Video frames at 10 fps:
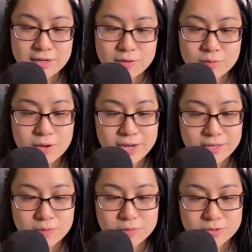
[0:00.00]
y
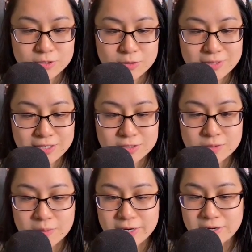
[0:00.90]
equals 2x
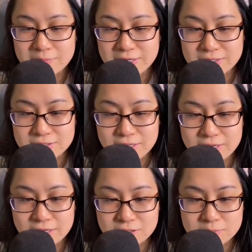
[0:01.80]
squared minus
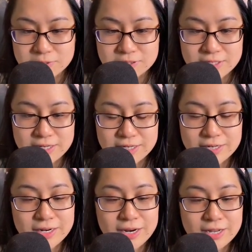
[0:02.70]
8x plus
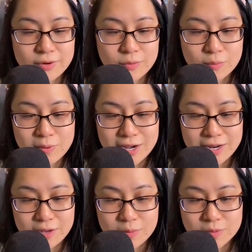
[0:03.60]
10, and y
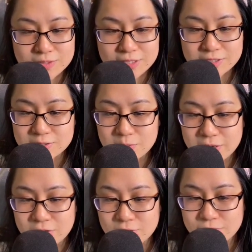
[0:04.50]
equals x
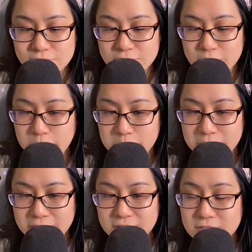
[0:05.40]
squared over 2
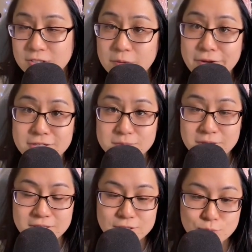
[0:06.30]
minus 2x
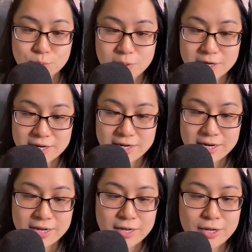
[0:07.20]
minus 1.
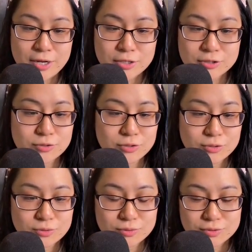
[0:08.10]
So
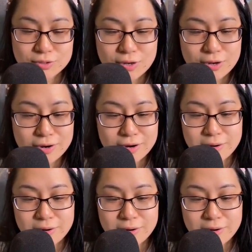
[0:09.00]
those are